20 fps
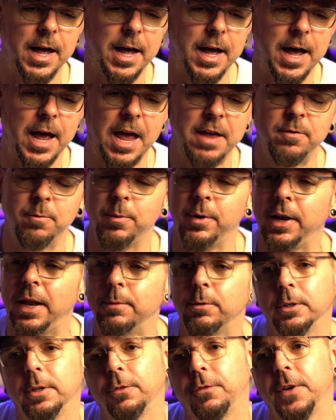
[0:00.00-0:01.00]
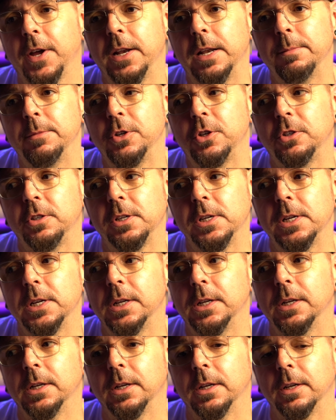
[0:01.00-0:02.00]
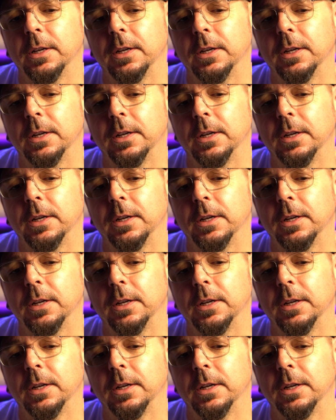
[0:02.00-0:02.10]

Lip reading: I haven't been able to find a machine